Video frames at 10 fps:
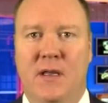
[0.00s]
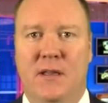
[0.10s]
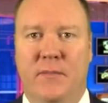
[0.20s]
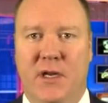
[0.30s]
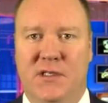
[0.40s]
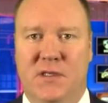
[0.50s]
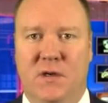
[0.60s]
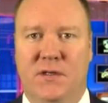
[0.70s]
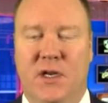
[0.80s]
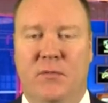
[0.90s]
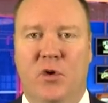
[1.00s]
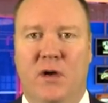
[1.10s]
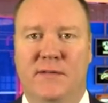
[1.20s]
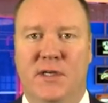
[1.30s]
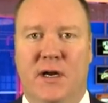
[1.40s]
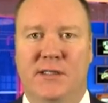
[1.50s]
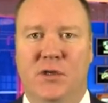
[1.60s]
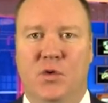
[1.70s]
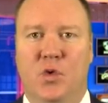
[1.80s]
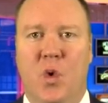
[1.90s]
The Minnesota Timberwolves are
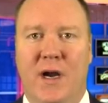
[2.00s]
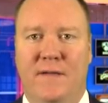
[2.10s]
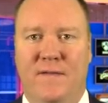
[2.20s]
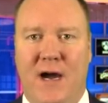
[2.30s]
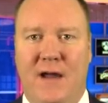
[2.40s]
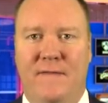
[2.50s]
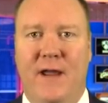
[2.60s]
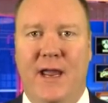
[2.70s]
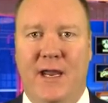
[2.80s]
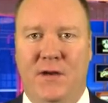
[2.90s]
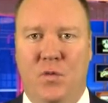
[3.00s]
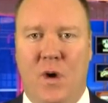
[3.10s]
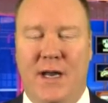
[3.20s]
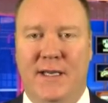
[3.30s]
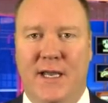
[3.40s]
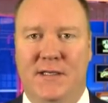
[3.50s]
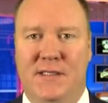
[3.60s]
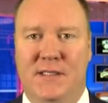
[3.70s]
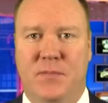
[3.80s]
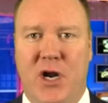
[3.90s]
also 25-8-1 against
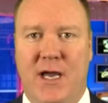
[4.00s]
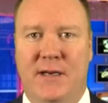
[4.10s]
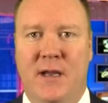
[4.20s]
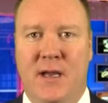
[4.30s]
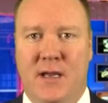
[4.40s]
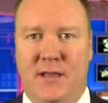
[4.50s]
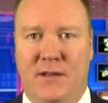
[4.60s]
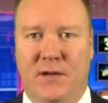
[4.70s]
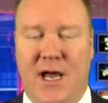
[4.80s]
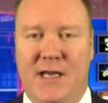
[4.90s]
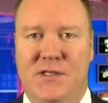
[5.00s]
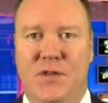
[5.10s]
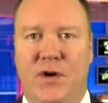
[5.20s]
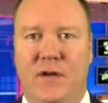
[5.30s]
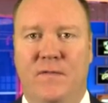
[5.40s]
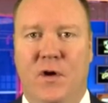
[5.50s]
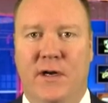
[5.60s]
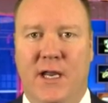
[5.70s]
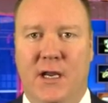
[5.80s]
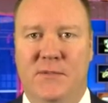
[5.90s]
the spread in their last 34
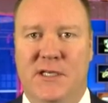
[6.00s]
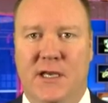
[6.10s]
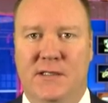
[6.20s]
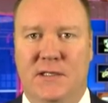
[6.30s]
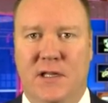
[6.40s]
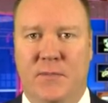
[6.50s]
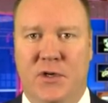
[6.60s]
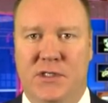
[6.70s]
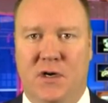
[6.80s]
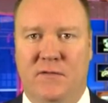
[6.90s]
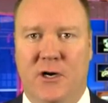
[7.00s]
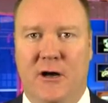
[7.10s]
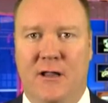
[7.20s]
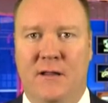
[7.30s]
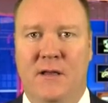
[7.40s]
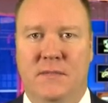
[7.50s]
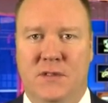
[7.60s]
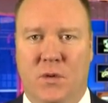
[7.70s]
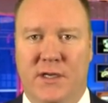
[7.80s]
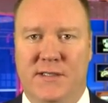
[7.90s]
games against the Clippers overall.
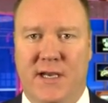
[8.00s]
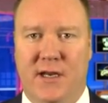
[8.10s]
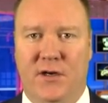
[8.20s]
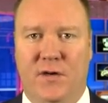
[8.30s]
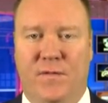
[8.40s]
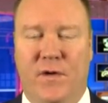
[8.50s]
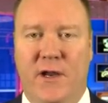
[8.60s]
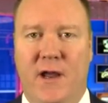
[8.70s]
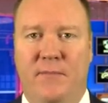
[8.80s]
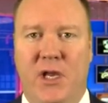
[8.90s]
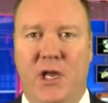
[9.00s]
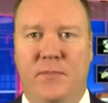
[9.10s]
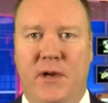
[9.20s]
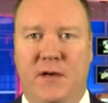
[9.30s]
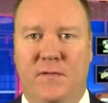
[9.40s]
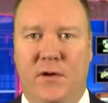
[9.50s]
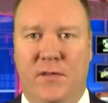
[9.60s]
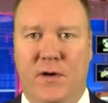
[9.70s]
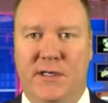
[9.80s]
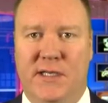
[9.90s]
So once again, your free NBA pick for
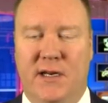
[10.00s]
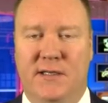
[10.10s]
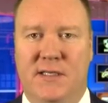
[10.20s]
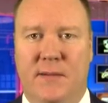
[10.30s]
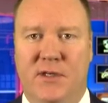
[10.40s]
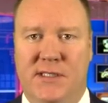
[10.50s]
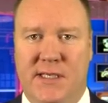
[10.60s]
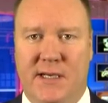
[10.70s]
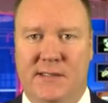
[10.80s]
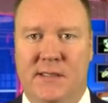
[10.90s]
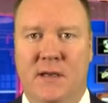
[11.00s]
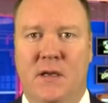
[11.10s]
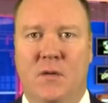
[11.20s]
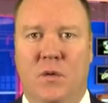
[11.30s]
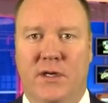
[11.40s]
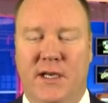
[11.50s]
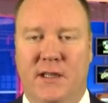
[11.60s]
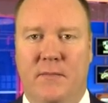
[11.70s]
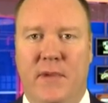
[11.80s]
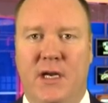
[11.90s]
Thursday, December 6th, we're taking
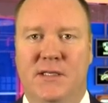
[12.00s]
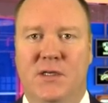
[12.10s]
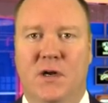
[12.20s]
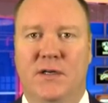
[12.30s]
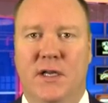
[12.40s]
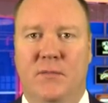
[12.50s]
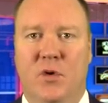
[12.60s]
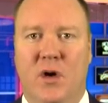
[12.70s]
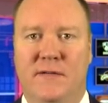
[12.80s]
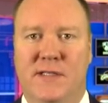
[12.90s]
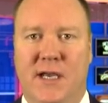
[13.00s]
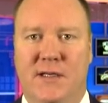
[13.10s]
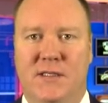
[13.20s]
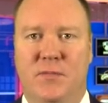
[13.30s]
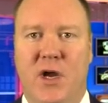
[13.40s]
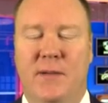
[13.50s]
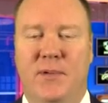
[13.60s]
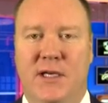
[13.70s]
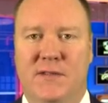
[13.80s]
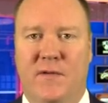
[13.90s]
the Minnesota Timberwolves against spread
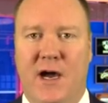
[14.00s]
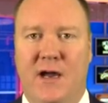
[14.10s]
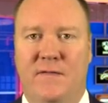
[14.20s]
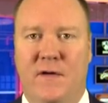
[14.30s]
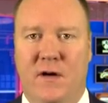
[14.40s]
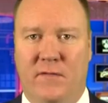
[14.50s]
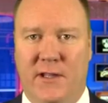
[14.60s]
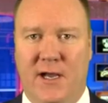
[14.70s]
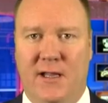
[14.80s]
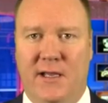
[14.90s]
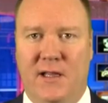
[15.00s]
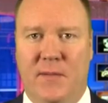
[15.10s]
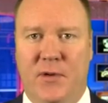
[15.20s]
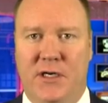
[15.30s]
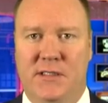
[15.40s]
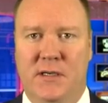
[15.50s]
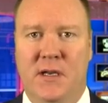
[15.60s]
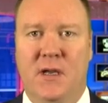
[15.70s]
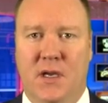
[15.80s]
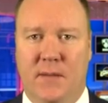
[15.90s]
+5 over the LA Clippers.
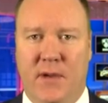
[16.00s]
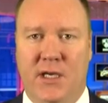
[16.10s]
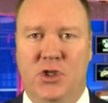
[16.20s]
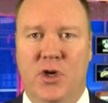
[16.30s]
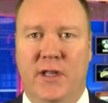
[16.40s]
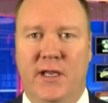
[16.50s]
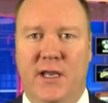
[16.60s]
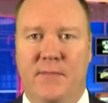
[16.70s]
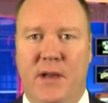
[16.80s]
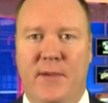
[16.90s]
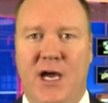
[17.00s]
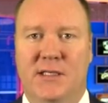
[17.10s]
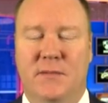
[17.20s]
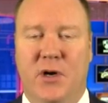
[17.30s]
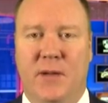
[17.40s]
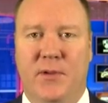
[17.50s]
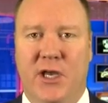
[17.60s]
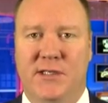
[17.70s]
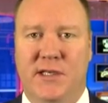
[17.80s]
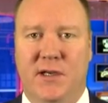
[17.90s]
And make sure that you get my basketball
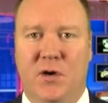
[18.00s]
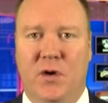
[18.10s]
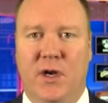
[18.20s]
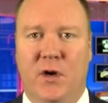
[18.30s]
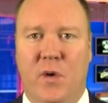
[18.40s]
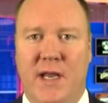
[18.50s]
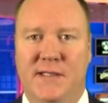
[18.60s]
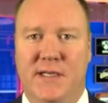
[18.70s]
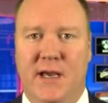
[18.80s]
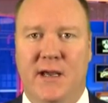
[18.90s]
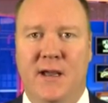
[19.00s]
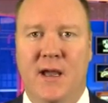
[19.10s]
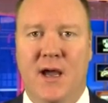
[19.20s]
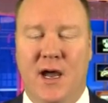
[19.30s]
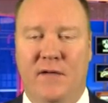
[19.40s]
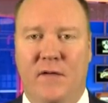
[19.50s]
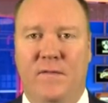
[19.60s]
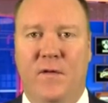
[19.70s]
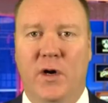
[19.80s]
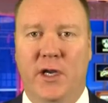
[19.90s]
plays that go here Wednesday. I have a
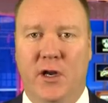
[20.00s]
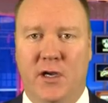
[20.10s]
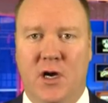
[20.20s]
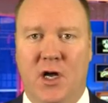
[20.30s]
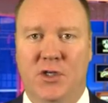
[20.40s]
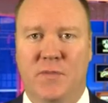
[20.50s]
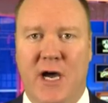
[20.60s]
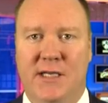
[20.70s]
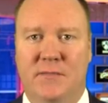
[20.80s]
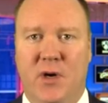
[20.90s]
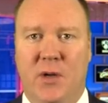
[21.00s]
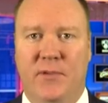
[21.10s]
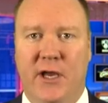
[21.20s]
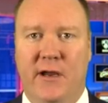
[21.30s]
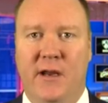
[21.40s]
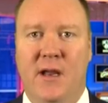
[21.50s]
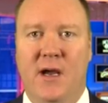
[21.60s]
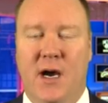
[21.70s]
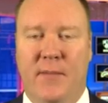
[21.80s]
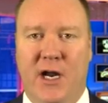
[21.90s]
4-unit college basketball play.
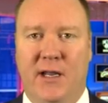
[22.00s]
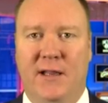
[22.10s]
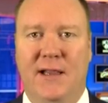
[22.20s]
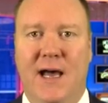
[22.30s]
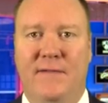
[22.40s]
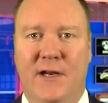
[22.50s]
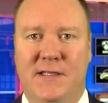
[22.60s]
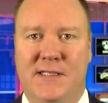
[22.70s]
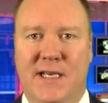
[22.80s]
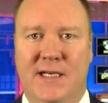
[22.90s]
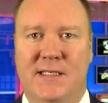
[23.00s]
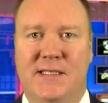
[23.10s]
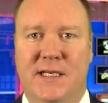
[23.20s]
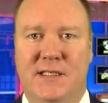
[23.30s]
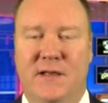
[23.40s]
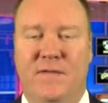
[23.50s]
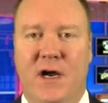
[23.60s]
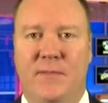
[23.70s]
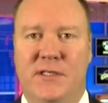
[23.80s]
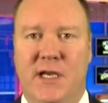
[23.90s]
I'm on 11-6,
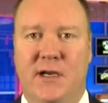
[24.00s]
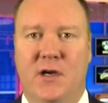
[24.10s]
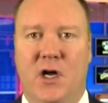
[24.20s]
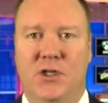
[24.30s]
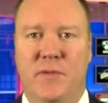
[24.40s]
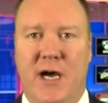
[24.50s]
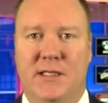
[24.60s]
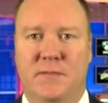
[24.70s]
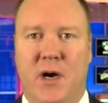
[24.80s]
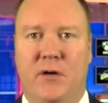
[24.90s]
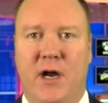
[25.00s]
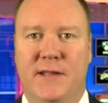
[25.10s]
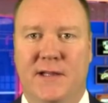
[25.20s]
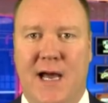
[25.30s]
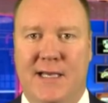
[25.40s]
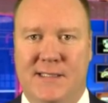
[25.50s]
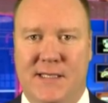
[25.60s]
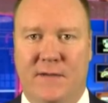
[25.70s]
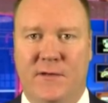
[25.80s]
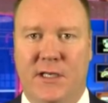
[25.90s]
65% college basketball run the last
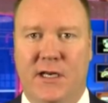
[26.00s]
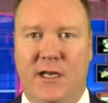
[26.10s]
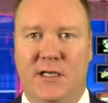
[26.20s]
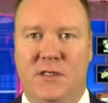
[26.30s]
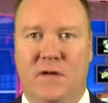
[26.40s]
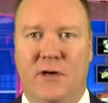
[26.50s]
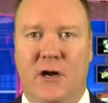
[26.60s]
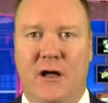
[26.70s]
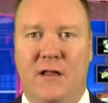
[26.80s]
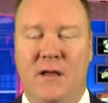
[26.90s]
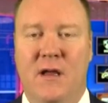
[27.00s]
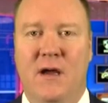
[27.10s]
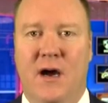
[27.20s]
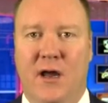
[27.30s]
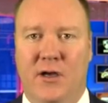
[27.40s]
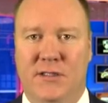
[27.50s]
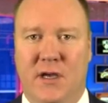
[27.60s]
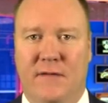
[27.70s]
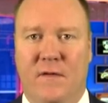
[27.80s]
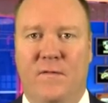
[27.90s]
17 days overall. I also
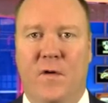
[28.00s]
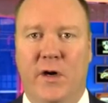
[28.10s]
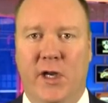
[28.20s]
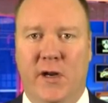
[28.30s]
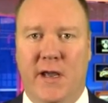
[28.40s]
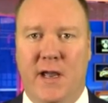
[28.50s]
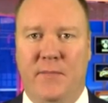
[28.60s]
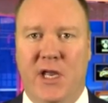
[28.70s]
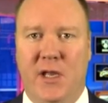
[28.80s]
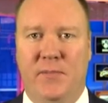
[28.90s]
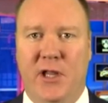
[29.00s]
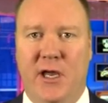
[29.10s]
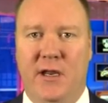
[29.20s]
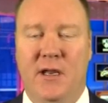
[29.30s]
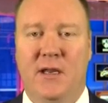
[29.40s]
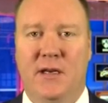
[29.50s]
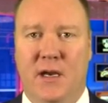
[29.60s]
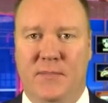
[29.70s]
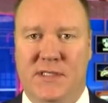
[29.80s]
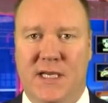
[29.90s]
have a 4-unit NBA play, and
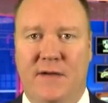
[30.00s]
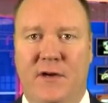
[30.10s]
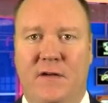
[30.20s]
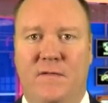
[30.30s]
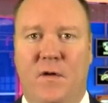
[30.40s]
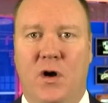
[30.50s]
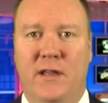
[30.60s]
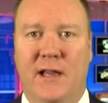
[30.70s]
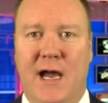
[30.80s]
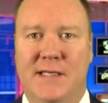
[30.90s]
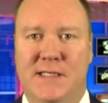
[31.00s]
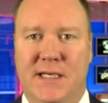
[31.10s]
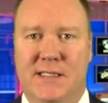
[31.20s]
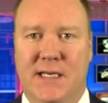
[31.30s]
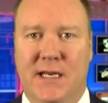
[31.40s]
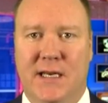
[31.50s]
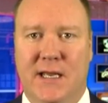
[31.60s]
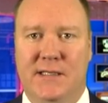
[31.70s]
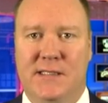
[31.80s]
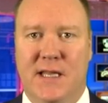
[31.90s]
I'm 7-4 the last 16
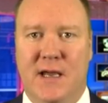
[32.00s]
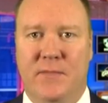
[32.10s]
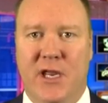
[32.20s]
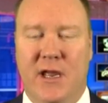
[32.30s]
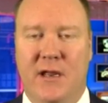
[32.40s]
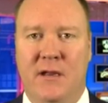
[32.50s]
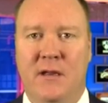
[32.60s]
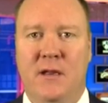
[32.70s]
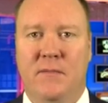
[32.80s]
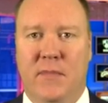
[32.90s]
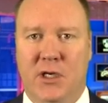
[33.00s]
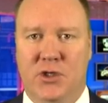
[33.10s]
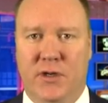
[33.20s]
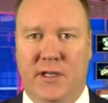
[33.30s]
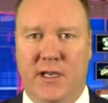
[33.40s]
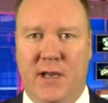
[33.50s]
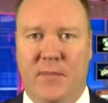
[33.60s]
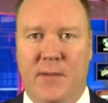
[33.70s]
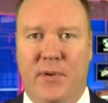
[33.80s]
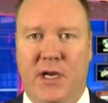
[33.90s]
days in the NBA. Make sure that you get
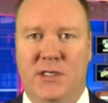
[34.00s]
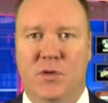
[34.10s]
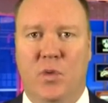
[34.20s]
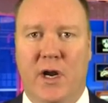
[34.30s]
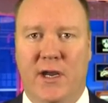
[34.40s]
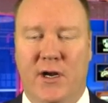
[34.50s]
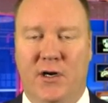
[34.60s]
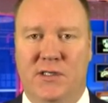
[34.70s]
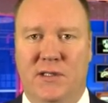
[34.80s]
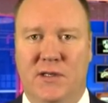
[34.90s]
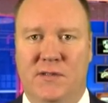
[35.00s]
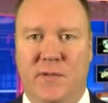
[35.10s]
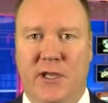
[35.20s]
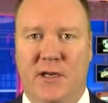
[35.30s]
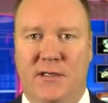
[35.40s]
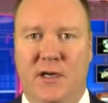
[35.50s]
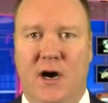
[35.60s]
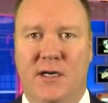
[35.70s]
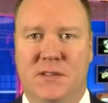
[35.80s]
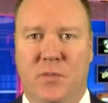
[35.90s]
my picks right here exclusively at
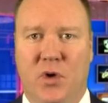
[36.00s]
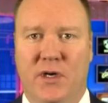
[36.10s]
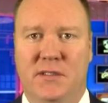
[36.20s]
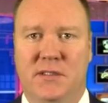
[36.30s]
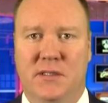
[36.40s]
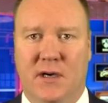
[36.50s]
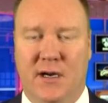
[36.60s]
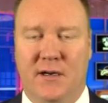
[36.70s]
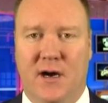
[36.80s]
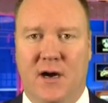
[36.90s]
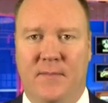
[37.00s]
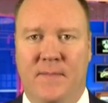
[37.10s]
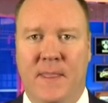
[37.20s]
DocSports.com.